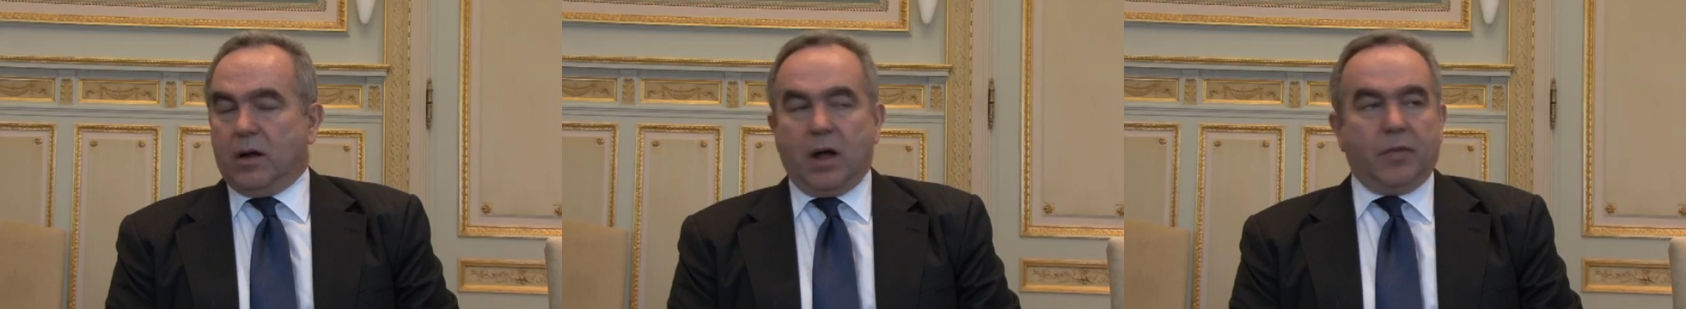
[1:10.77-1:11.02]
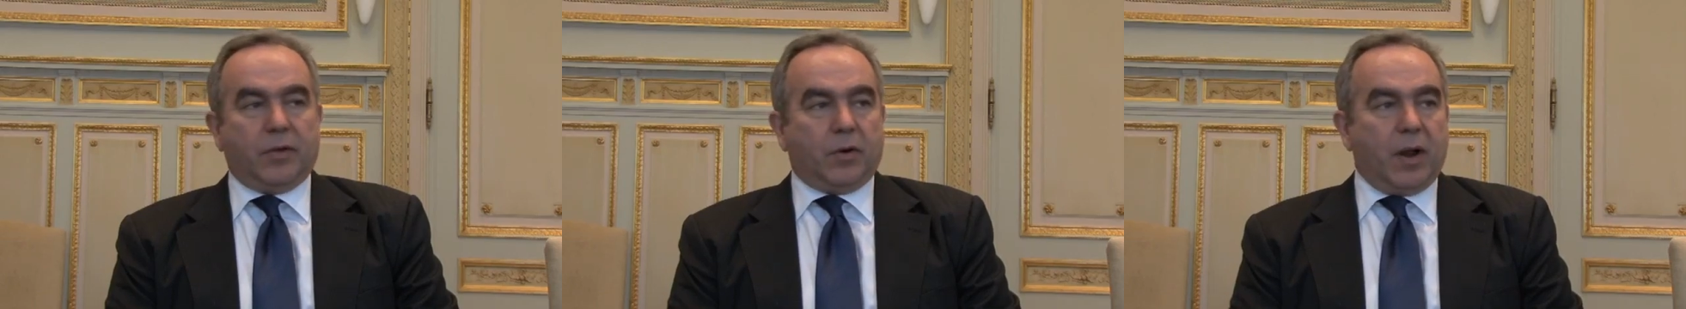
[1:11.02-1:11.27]

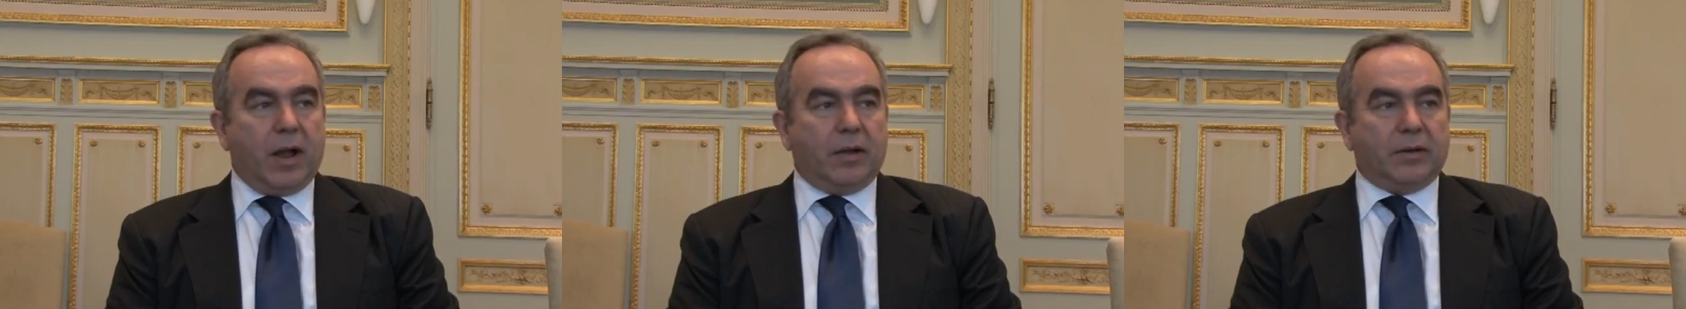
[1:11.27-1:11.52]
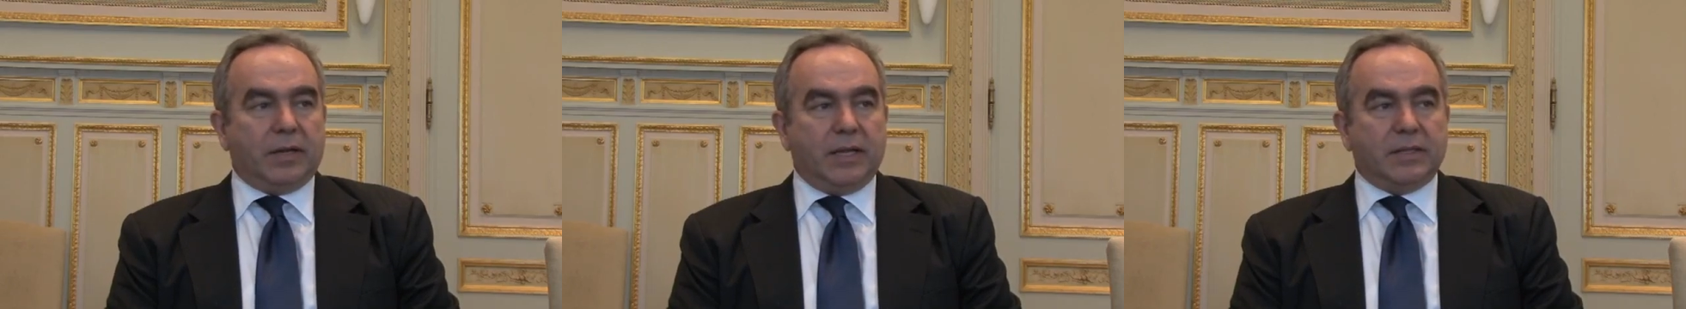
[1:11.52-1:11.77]
on the
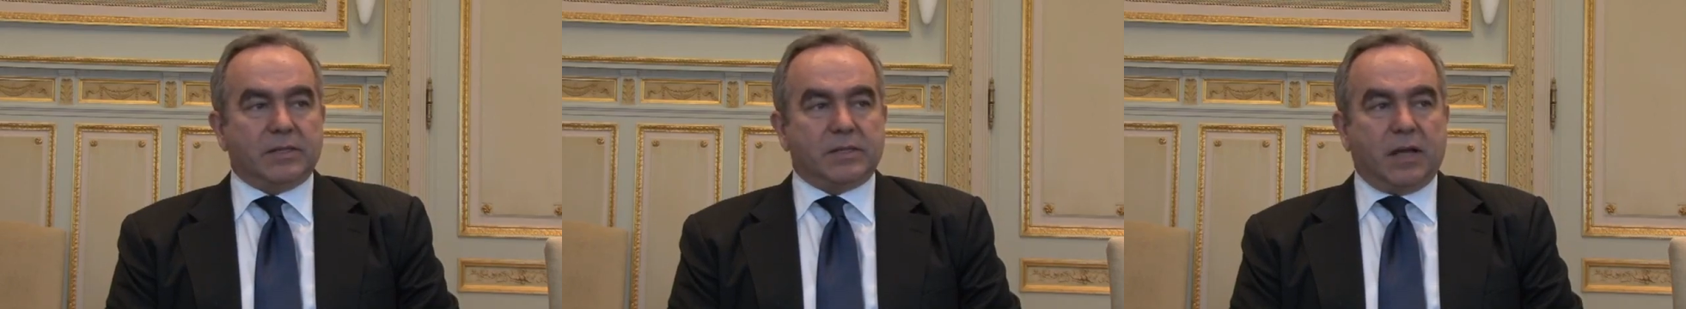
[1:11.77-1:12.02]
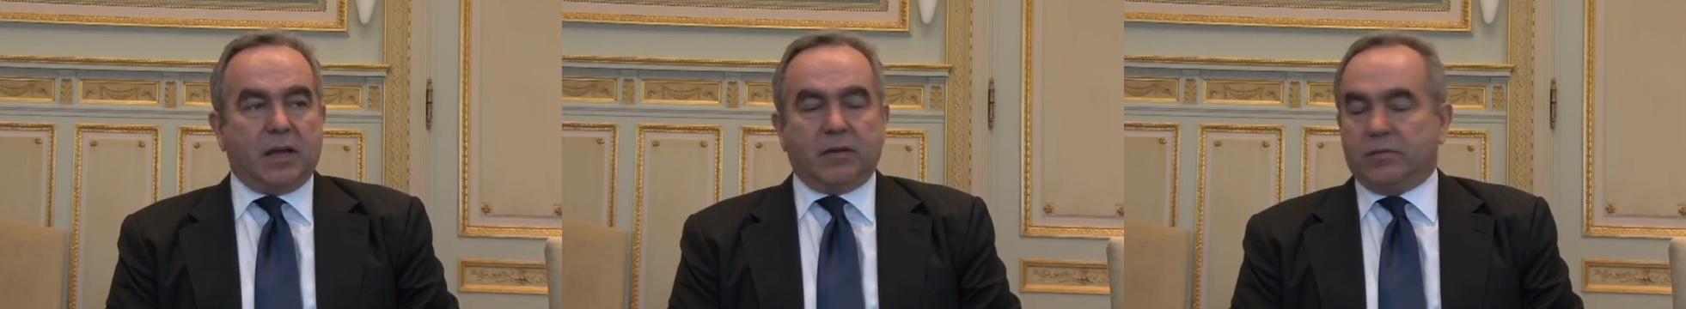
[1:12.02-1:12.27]
ground
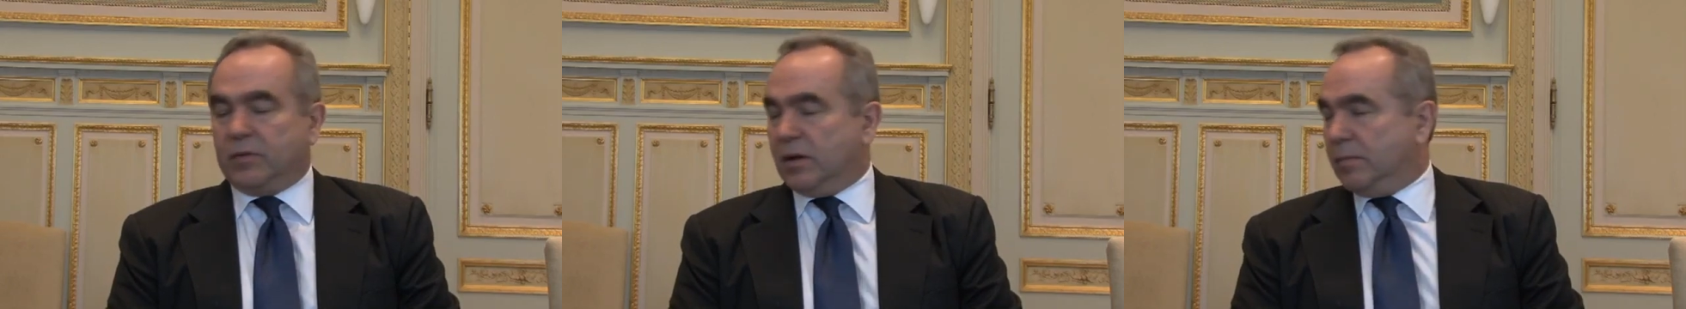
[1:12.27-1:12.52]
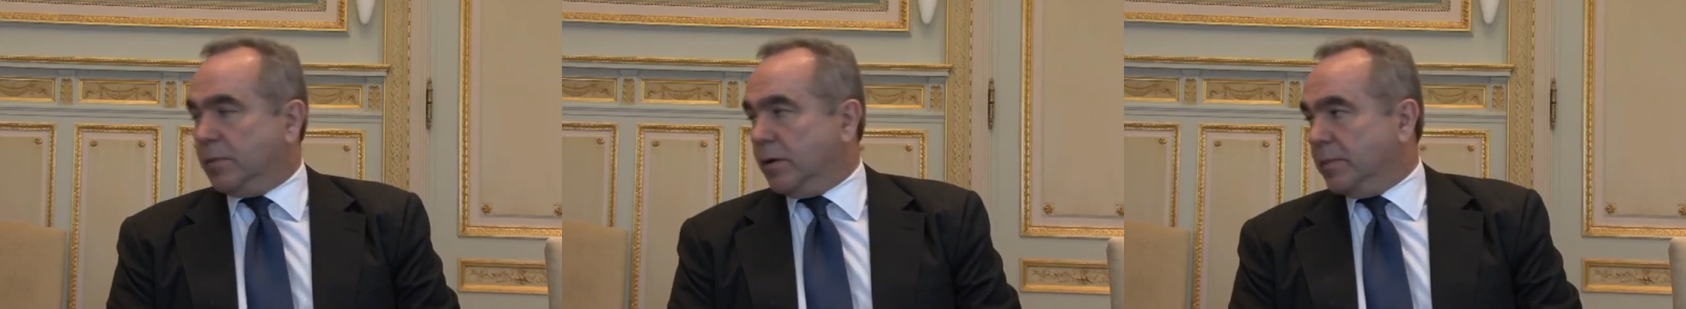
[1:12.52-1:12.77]
inside of uh,
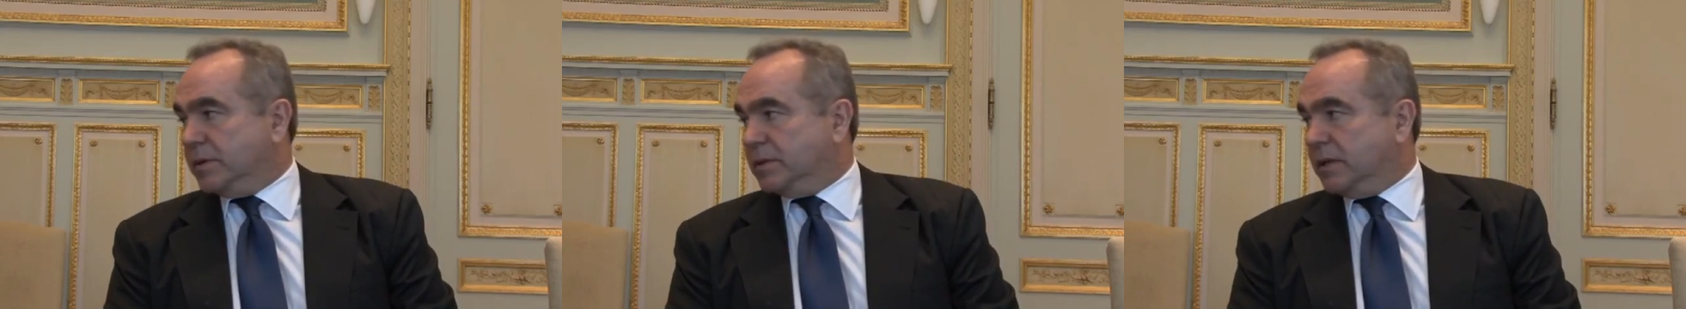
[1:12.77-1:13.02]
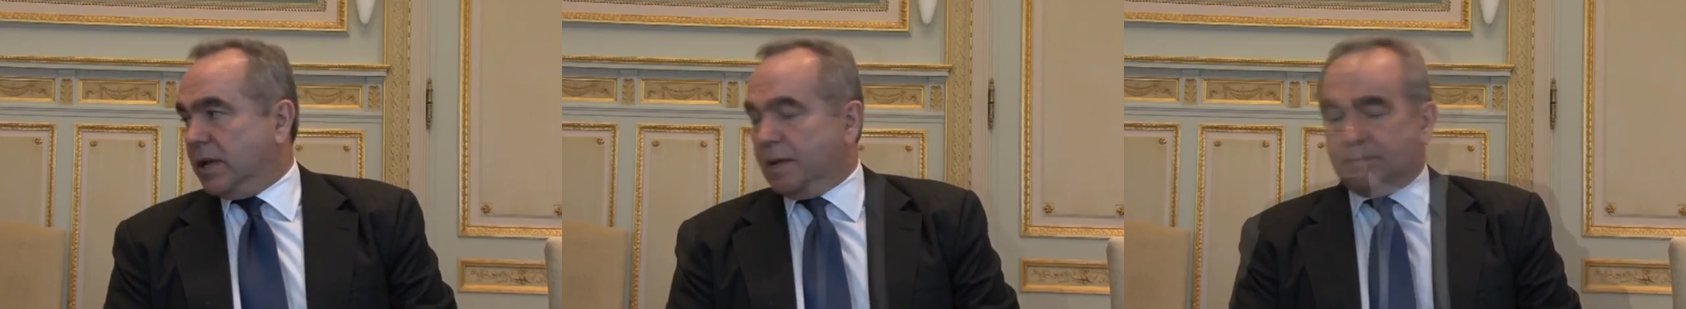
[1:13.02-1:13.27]
Burma
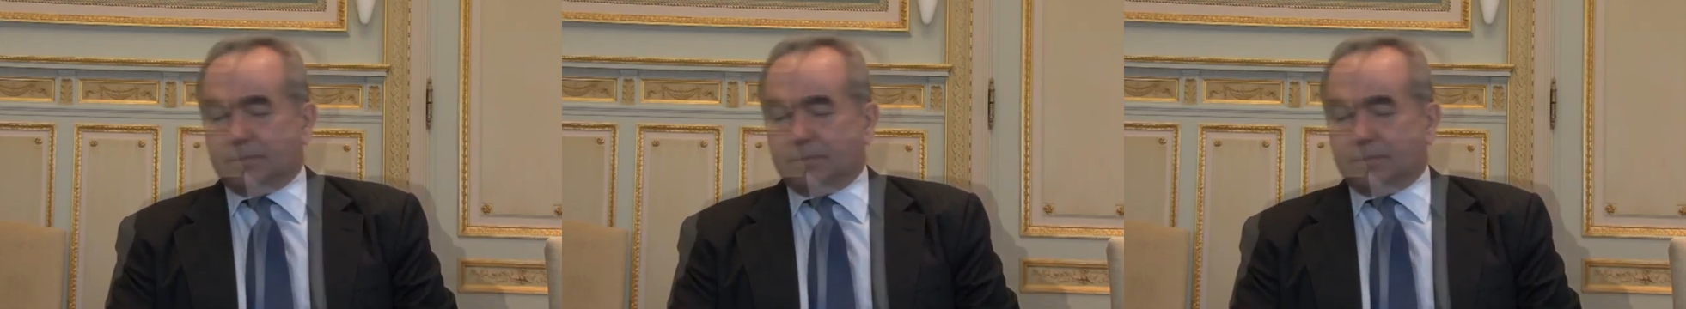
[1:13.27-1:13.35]
today.